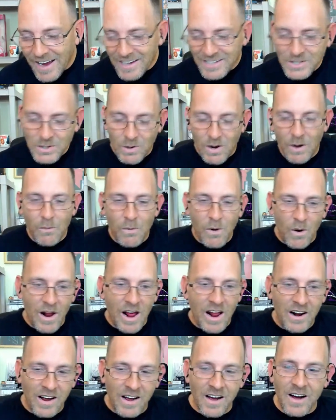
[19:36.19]
So I wrote out
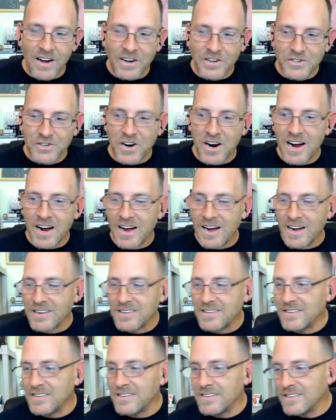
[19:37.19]
a contract,
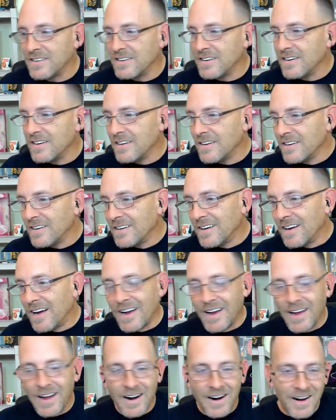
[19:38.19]
and I
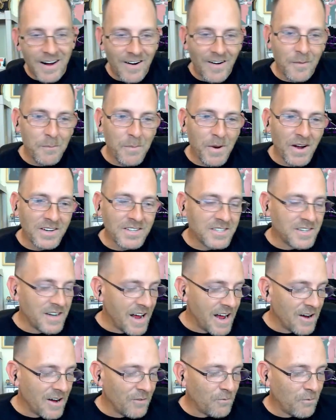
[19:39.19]
got $100
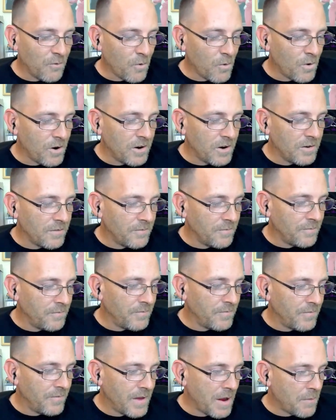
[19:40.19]
down for it,
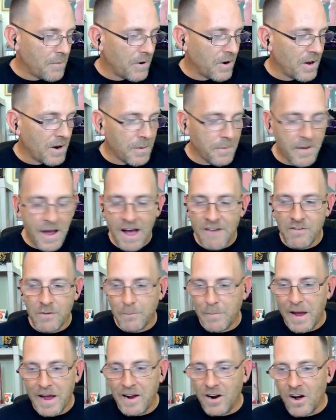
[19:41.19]
and they were going to have it
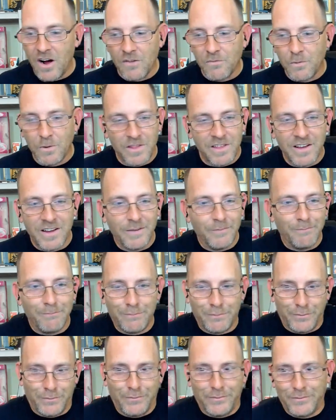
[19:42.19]
paid off within
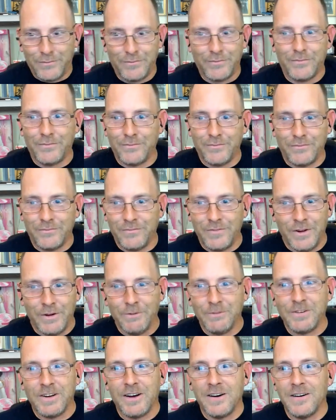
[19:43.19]
no
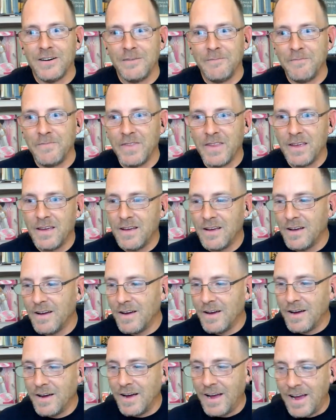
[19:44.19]
time.
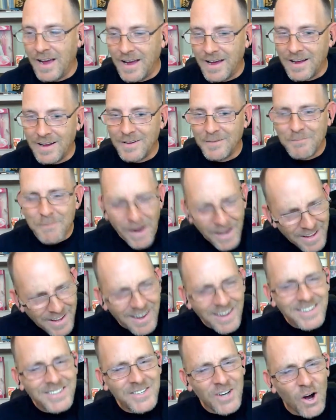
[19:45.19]
And my
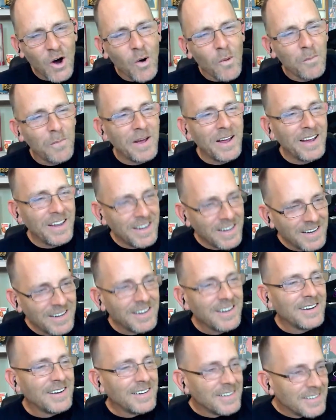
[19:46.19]
gut told me,
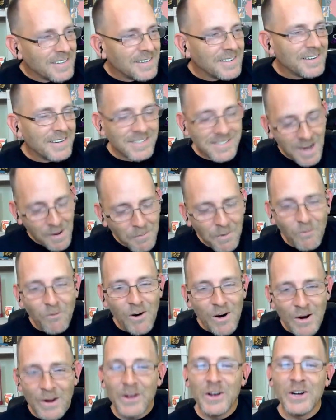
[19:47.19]
because I'm a
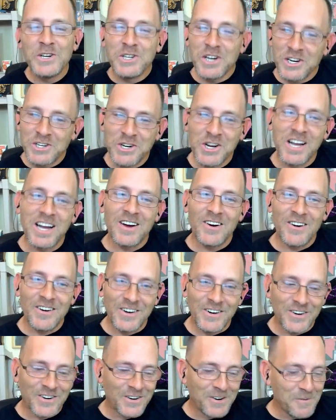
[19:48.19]
very good judge of
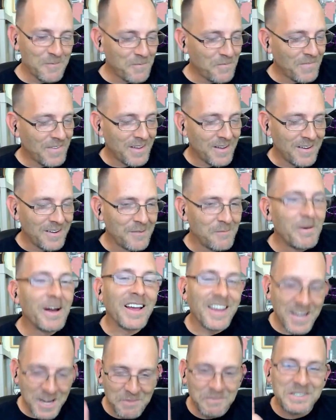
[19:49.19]
character, but
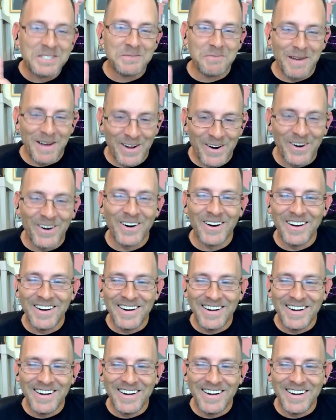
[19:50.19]
Kim is better.